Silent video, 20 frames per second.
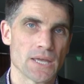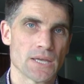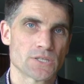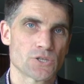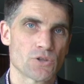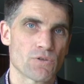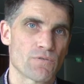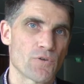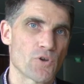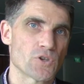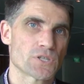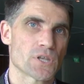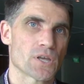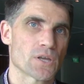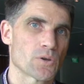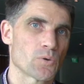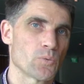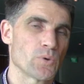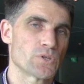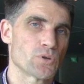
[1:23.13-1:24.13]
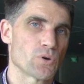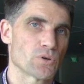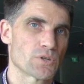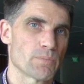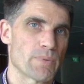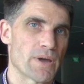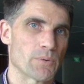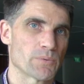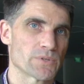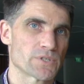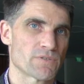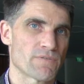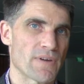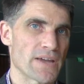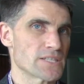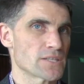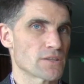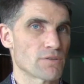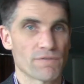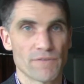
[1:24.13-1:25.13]
So the first thing we talked about was
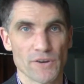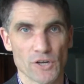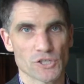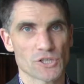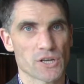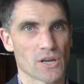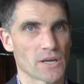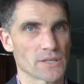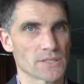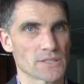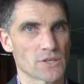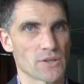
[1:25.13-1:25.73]
facing the finish line.